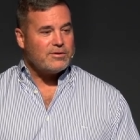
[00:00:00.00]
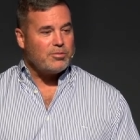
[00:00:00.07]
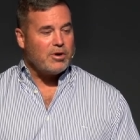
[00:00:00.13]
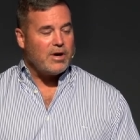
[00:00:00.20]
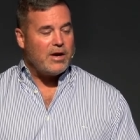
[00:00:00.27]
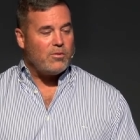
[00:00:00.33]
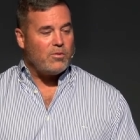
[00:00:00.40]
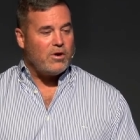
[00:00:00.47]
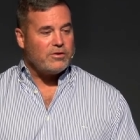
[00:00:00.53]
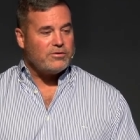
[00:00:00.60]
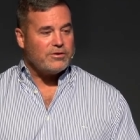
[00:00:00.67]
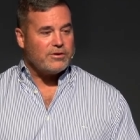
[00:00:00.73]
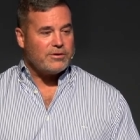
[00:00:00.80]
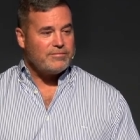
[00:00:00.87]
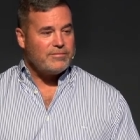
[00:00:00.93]
Brian
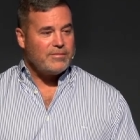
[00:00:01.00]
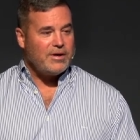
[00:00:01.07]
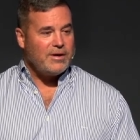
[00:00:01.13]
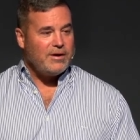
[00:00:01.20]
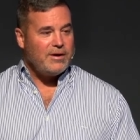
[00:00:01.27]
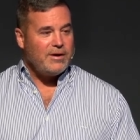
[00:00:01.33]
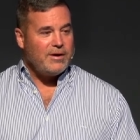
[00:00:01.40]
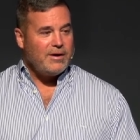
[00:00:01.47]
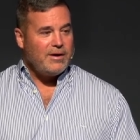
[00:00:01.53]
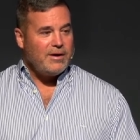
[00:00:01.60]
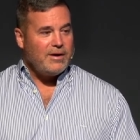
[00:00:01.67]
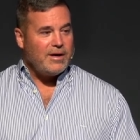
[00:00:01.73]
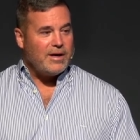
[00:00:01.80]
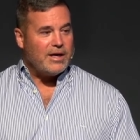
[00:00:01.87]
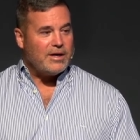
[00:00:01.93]
Walter
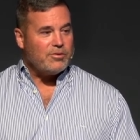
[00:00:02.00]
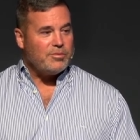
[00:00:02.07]
and it